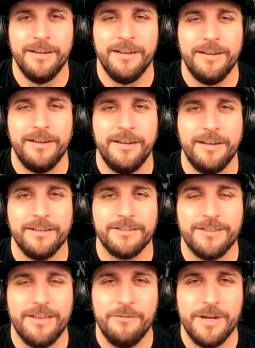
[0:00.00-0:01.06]
So
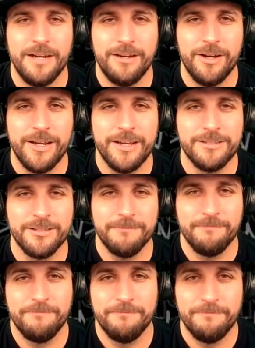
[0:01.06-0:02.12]
that would be a good answer
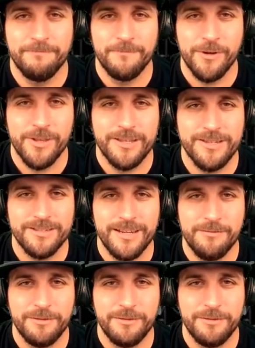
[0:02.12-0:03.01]
for this example.